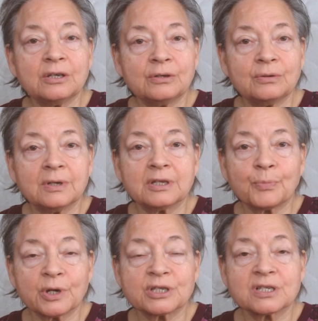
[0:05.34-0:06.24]
you in the
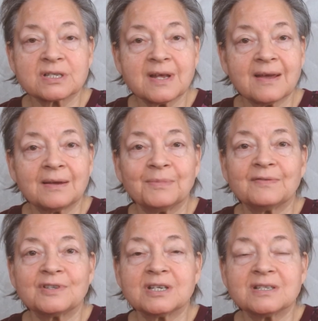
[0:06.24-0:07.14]
precious name
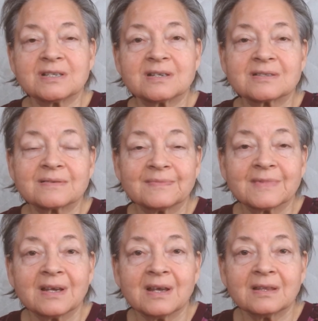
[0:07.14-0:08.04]
of Jesus.
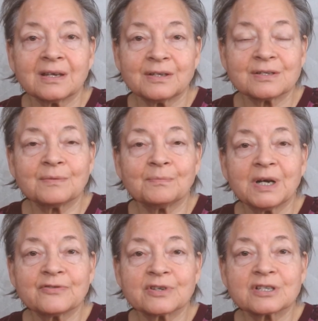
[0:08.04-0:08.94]
Thank you so
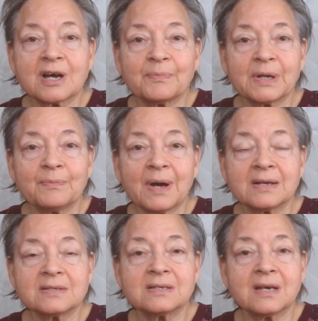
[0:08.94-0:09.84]
much for stopping
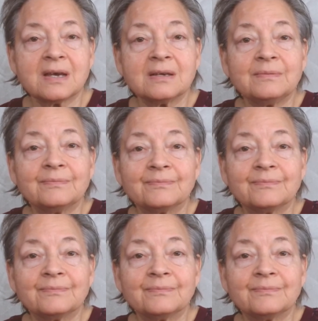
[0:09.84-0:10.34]
by today.